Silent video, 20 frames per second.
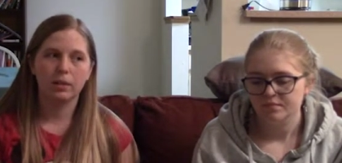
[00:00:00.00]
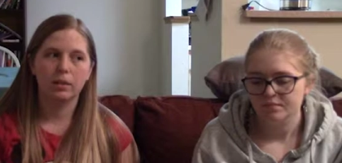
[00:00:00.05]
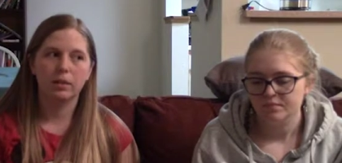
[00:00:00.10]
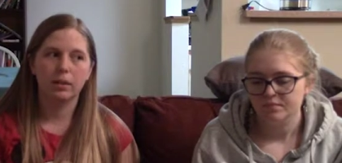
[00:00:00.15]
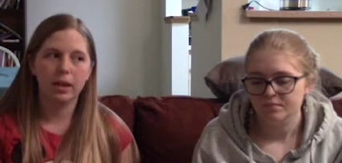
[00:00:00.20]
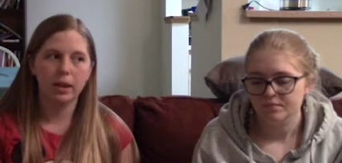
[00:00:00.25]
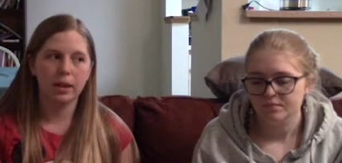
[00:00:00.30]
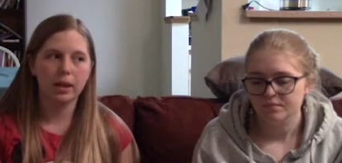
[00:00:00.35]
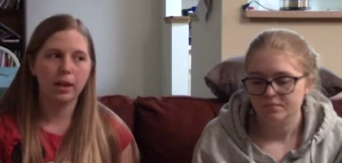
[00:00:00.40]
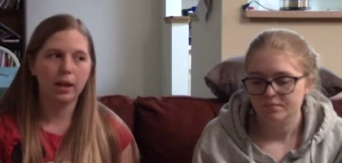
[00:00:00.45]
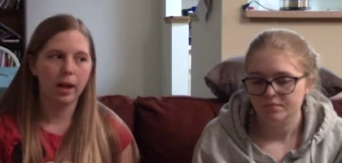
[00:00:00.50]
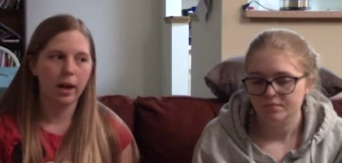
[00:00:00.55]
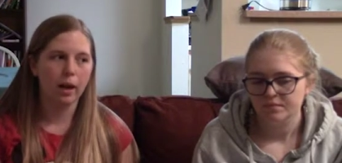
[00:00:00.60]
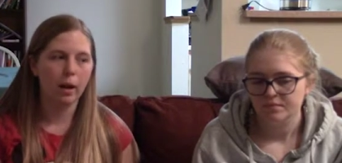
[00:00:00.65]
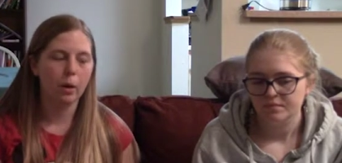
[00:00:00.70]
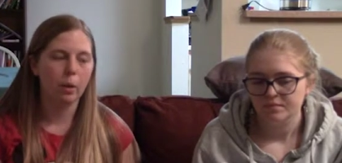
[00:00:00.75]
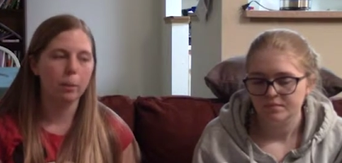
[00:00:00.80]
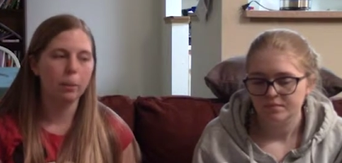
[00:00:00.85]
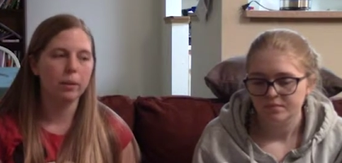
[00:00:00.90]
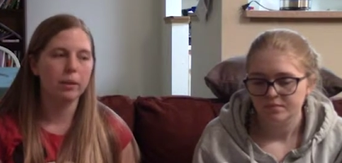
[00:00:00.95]
Speaker 1: needed
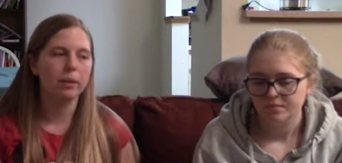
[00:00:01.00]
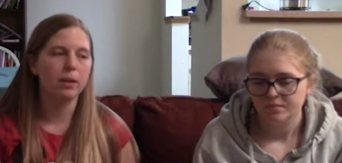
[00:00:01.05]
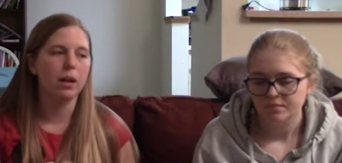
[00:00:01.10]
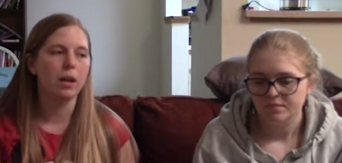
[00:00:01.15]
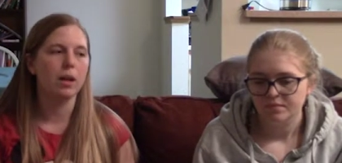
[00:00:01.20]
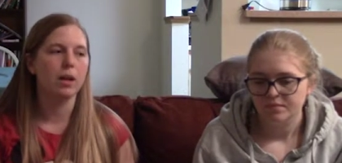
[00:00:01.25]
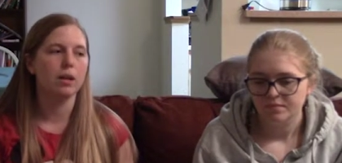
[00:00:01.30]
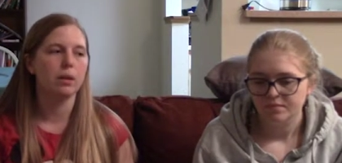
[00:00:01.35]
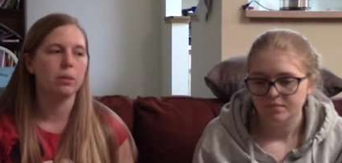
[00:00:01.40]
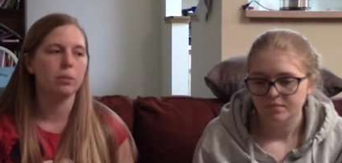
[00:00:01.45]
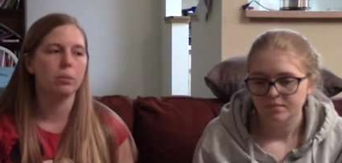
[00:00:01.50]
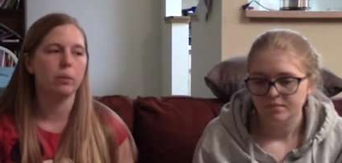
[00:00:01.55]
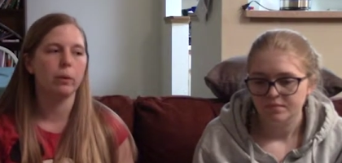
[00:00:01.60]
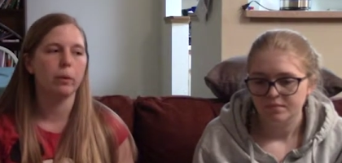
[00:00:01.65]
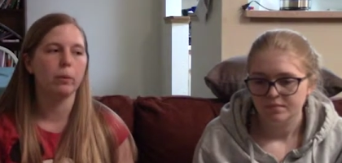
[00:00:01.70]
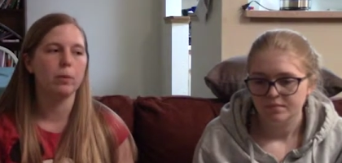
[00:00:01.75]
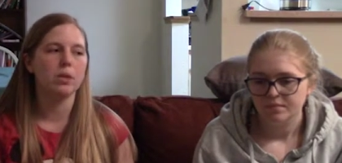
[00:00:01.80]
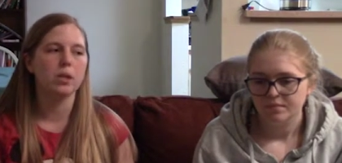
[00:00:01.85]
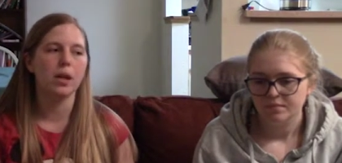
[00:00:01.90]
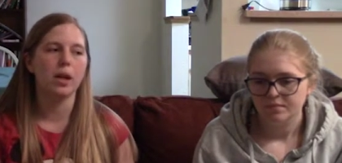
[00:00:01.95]
help, and then
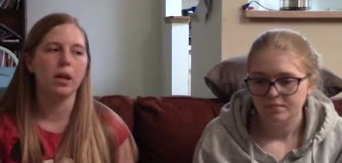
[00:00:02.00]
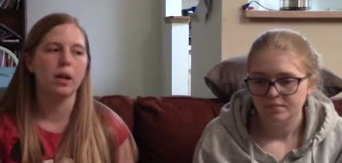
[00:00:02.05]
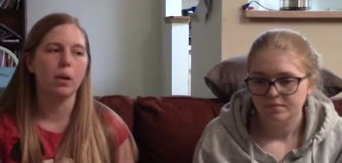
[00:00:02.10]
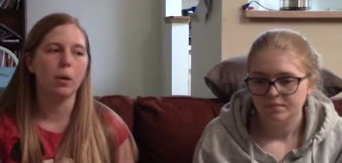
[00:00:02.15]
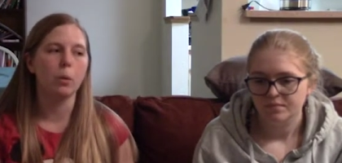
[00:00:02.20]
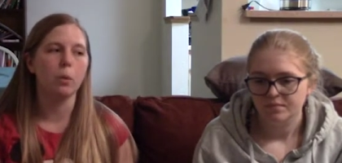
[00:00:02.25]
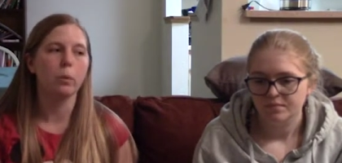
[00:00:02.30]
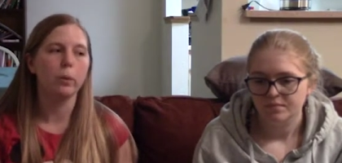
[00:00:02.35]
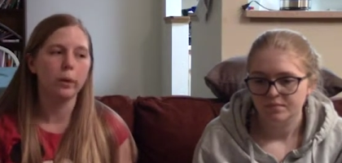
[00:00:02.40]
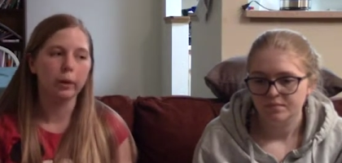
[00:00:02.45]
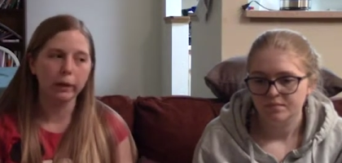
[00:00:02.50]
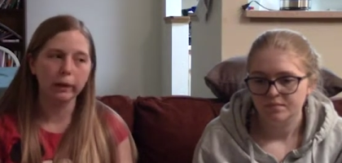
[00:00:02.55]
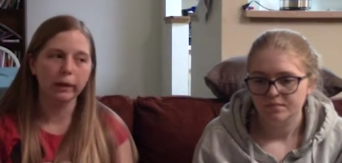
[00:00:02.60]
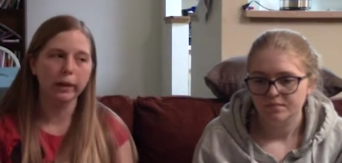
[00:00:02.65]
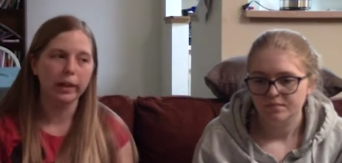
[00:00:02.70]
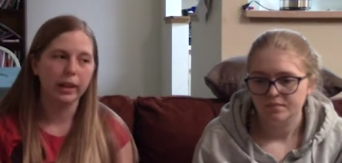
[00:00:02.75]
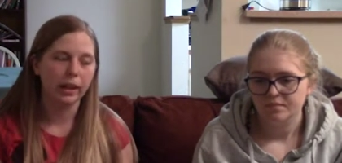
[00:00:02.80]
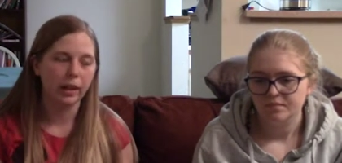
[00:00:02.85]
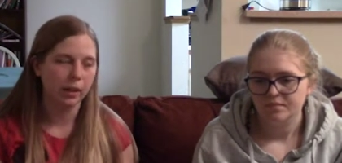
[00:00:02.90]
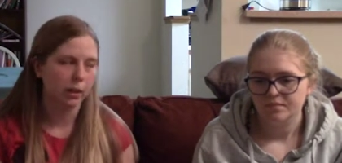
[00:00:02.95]
Bert was like, "Oh,
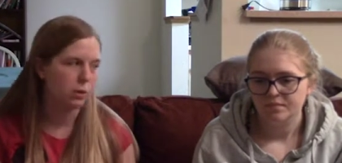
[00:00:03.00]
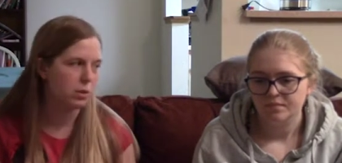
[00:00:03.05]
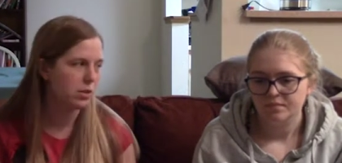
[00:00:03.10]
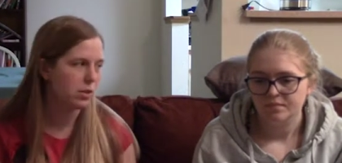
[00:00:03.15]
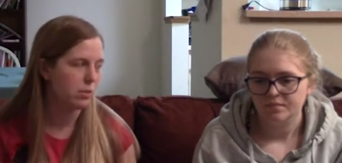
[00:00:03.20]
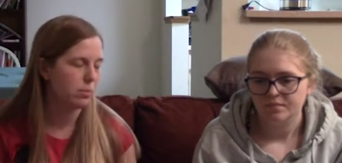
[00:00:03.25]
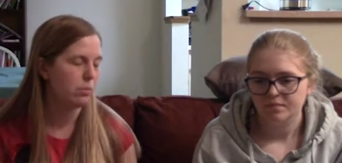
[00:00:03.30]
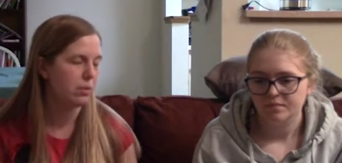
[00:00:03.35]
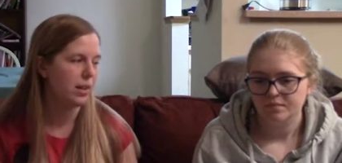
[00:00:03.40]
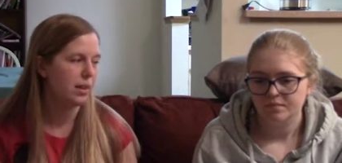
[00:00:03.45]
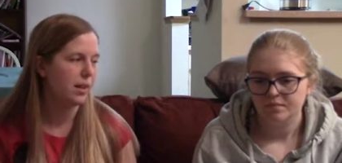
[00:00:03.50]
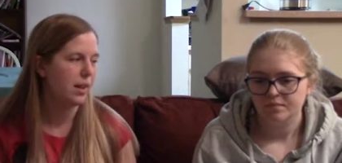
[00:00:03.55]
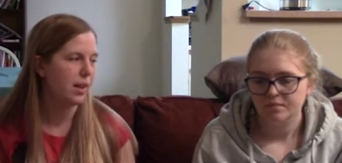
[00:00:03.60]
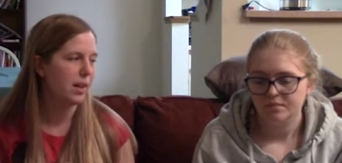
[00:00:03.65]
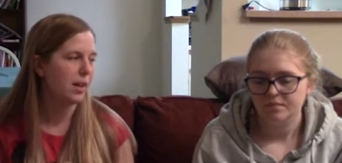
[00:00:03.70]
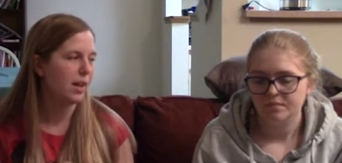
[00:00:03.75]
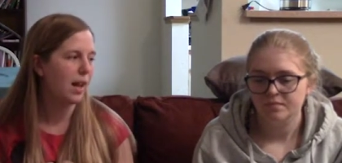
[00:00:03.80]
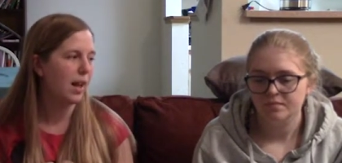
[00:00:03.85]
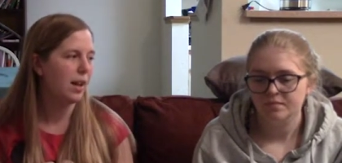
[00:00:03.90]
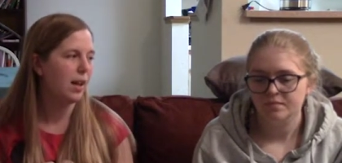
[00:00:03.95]
really?" or something
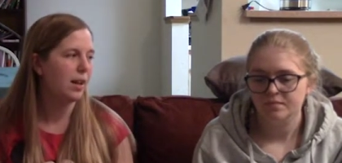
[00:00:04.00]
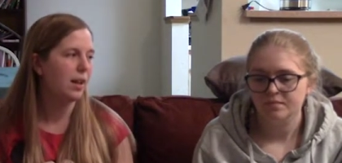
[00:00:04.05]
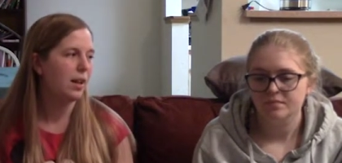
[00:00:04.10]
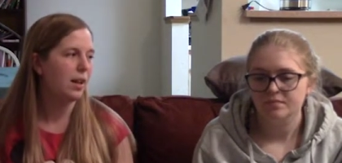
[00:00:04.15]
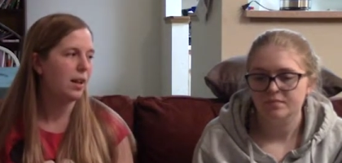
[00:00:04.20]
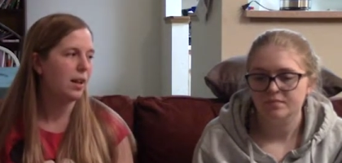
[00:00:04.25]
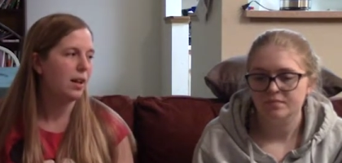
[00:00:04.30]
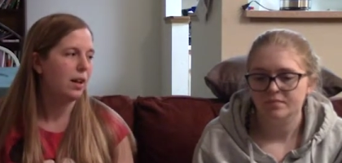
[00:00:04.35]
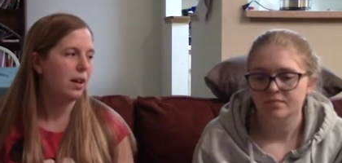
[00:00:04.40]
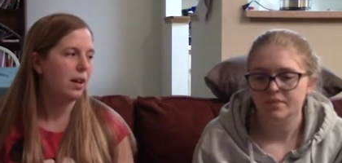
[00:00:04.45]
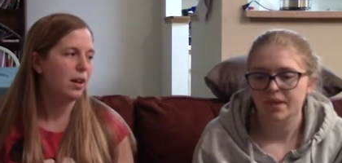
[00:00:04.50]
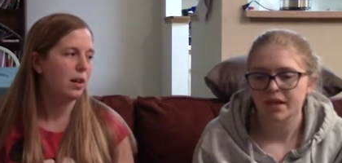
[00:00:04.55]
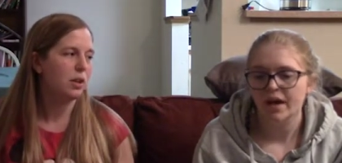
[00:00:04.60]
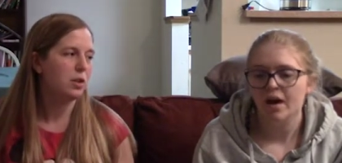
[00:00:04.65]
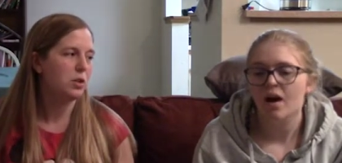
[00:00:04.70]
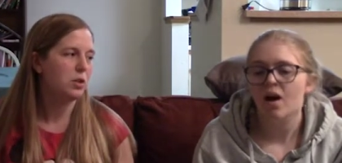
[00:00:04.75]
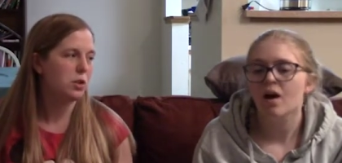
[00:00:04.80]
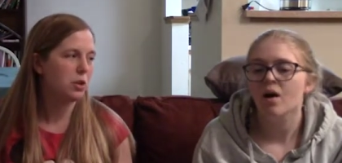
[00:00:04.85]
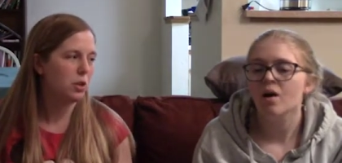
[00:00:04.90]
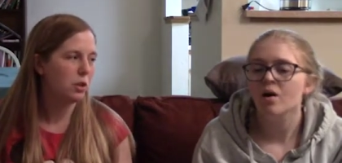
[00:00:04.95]
like that.
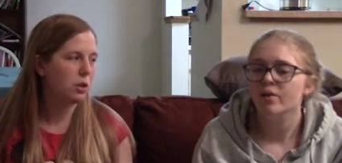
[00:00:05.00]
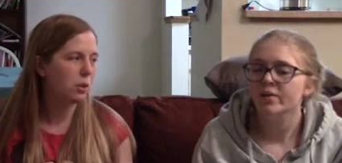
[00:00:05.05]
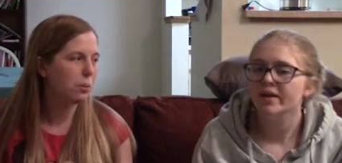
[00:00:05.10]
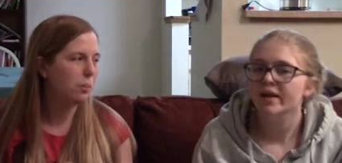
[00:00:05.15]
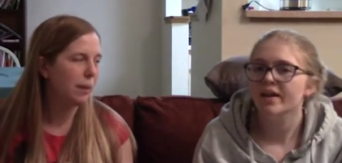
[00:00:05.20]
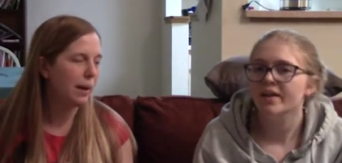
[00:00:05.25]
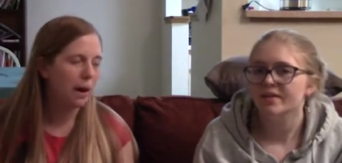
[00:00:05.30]
Speaker 2: Yeah, I'm sure oh, yeah,